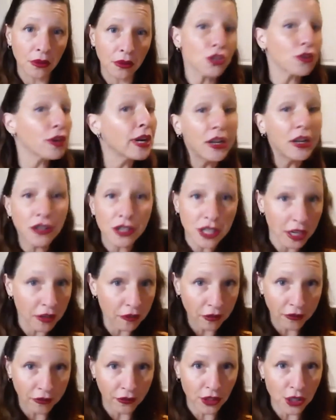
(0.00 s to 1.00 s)
Trainers can
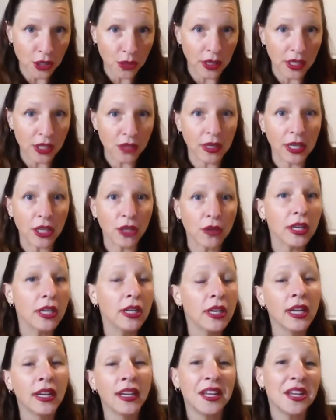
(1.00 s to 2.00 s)
refer to us, right?
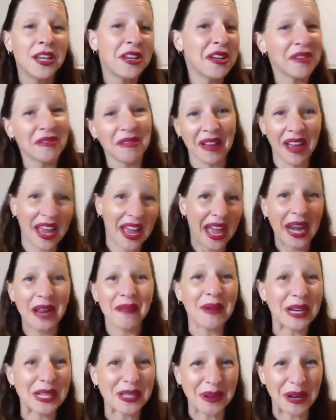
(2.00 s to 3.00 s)

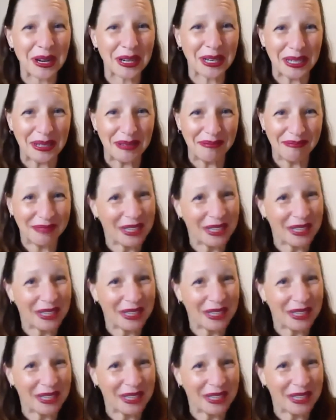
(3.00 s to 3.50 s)
Anybody's welcome.